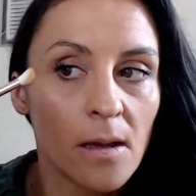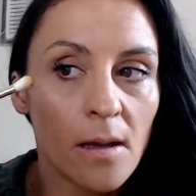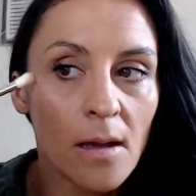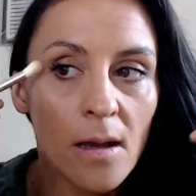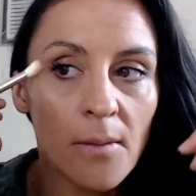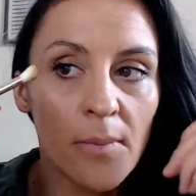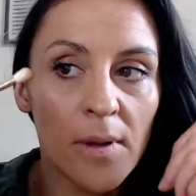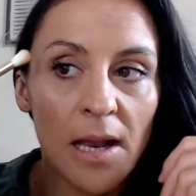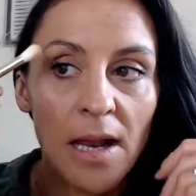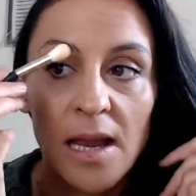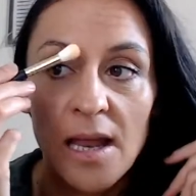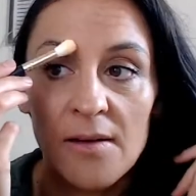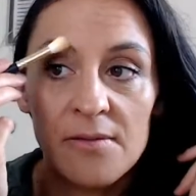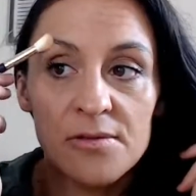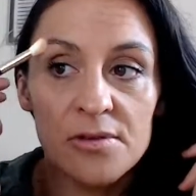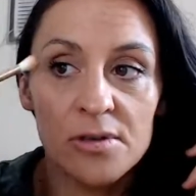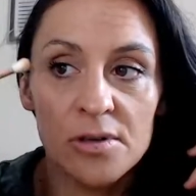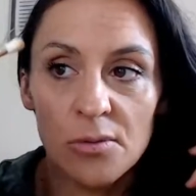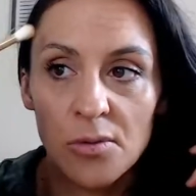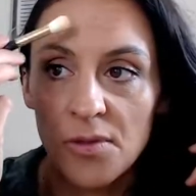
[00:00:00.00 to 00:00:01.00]
But I love
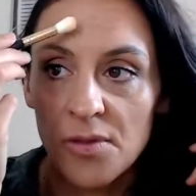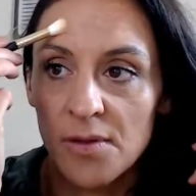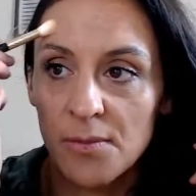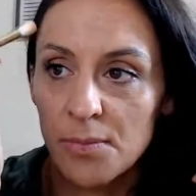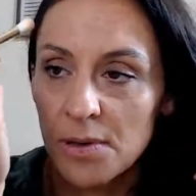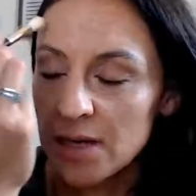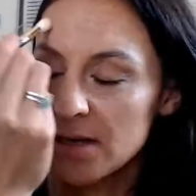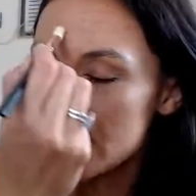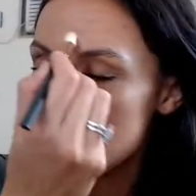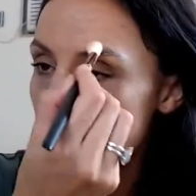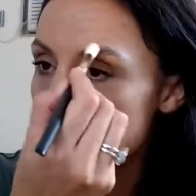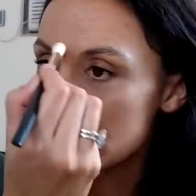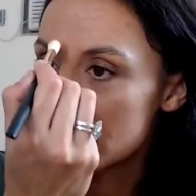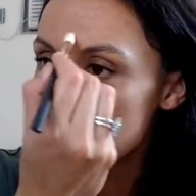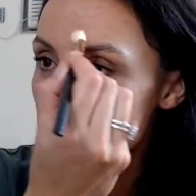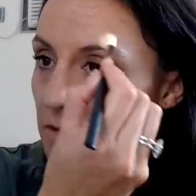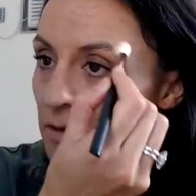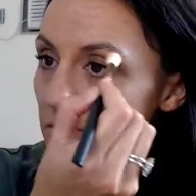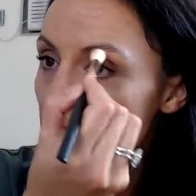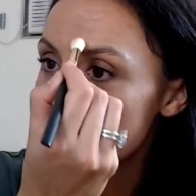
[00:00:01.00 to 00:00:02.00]
doing it with the blending brush because
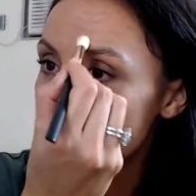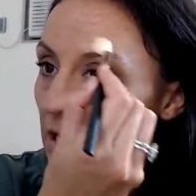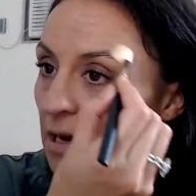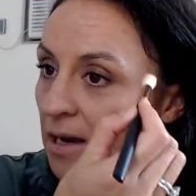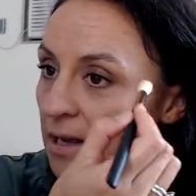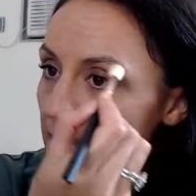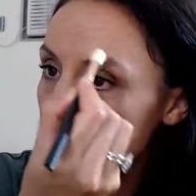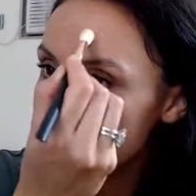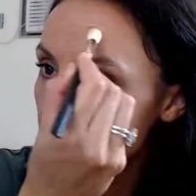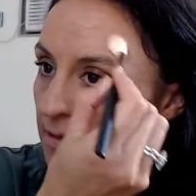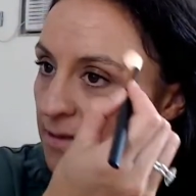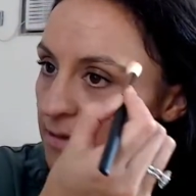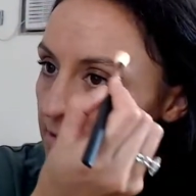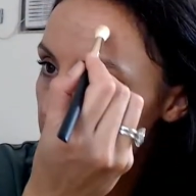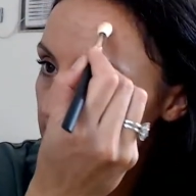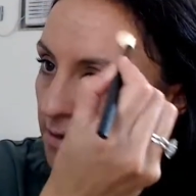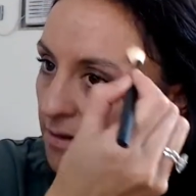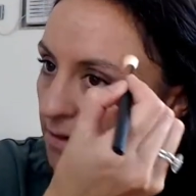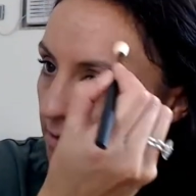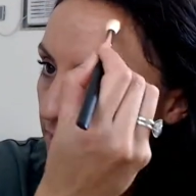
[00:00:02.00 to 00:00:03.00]
it really gets
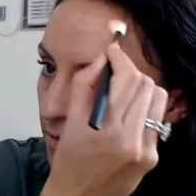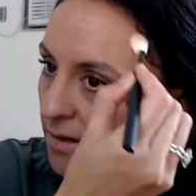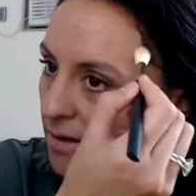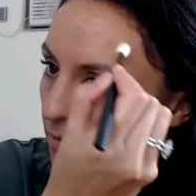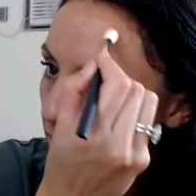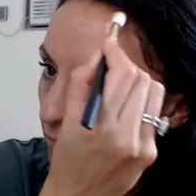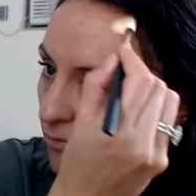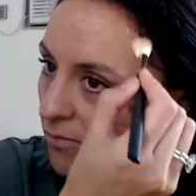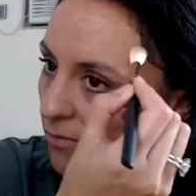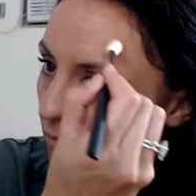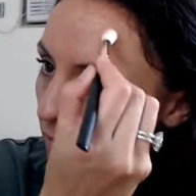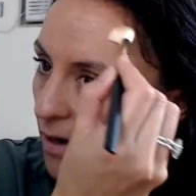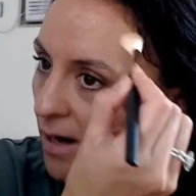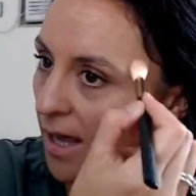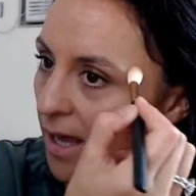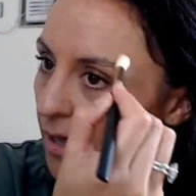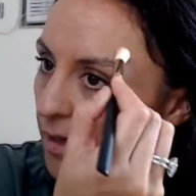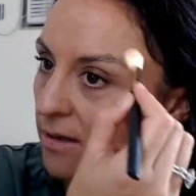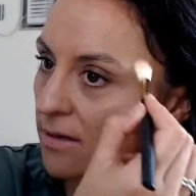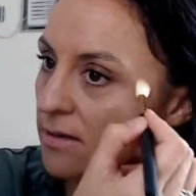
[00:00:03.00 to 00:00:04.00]
right
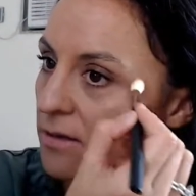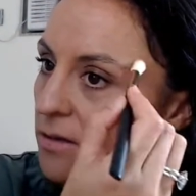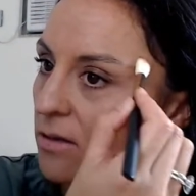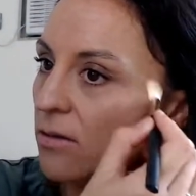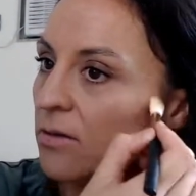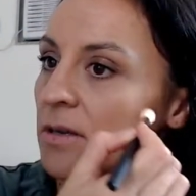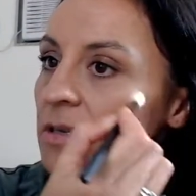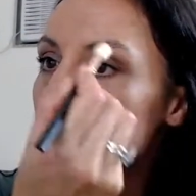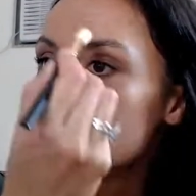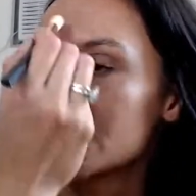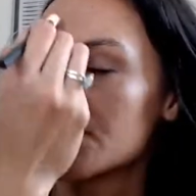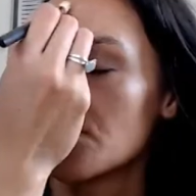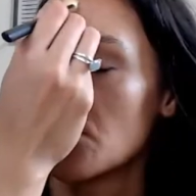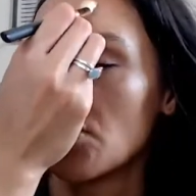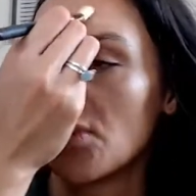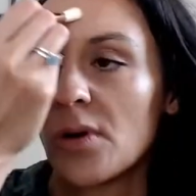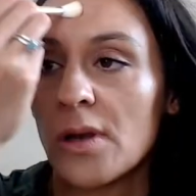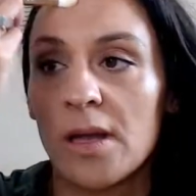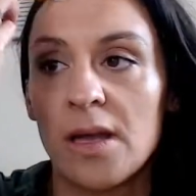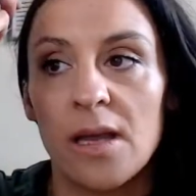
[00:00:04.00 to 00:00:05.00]
into the
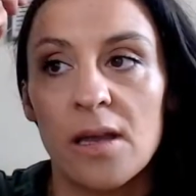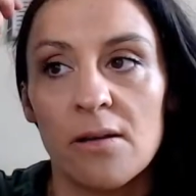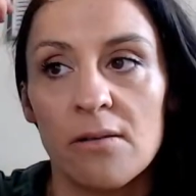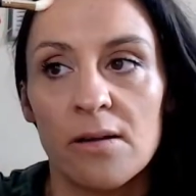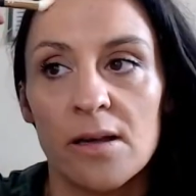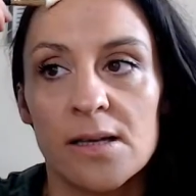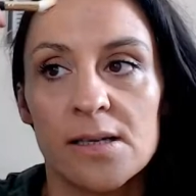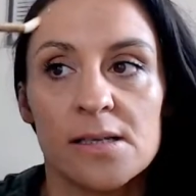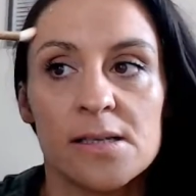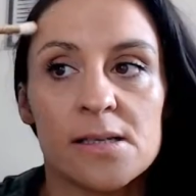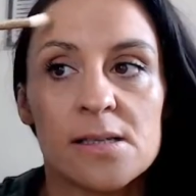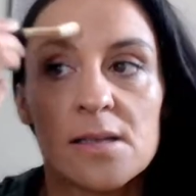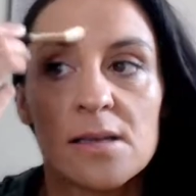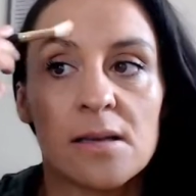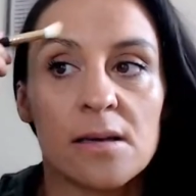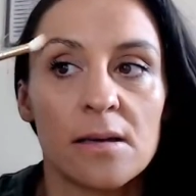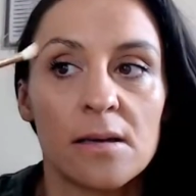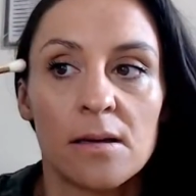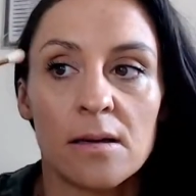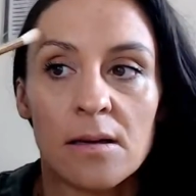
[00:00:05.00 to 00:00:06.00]
smaller areas
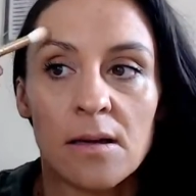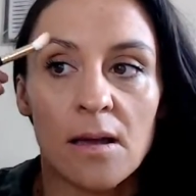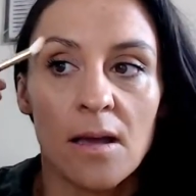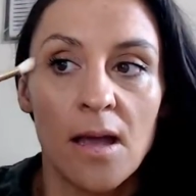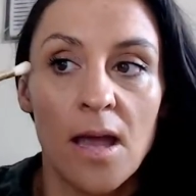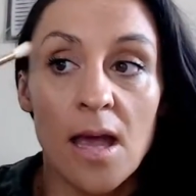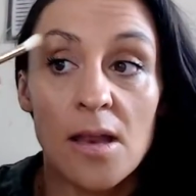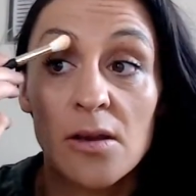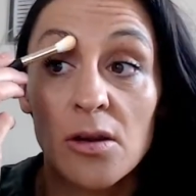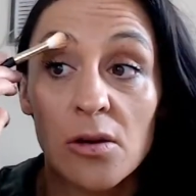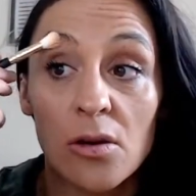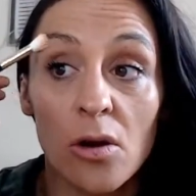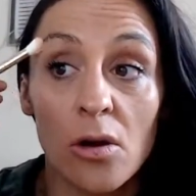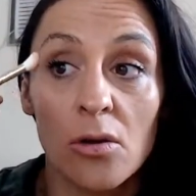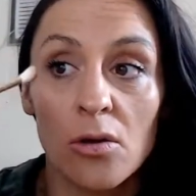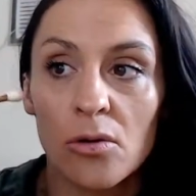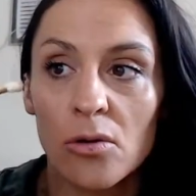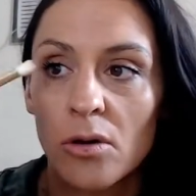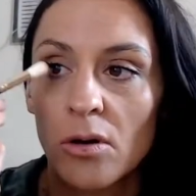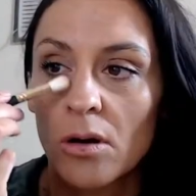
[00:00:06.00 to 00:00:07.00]
and you know you're
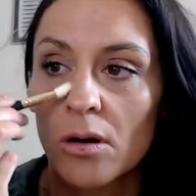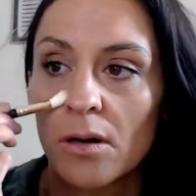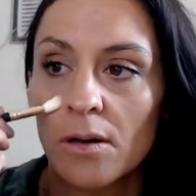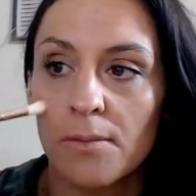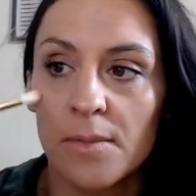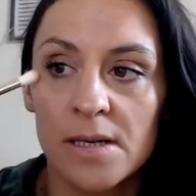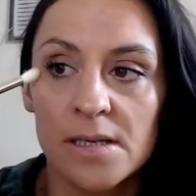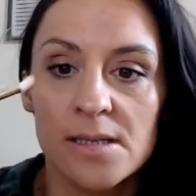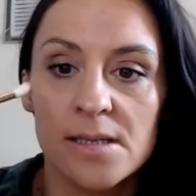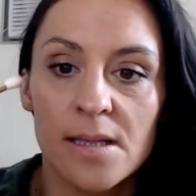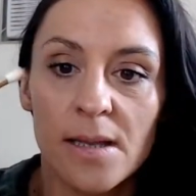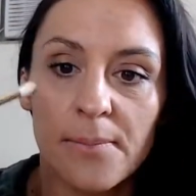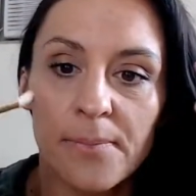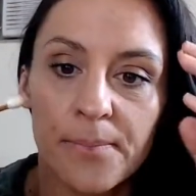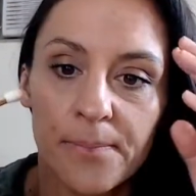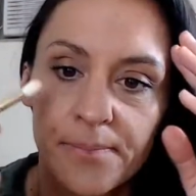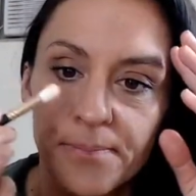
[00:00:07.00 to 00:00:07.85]
not going to miss them.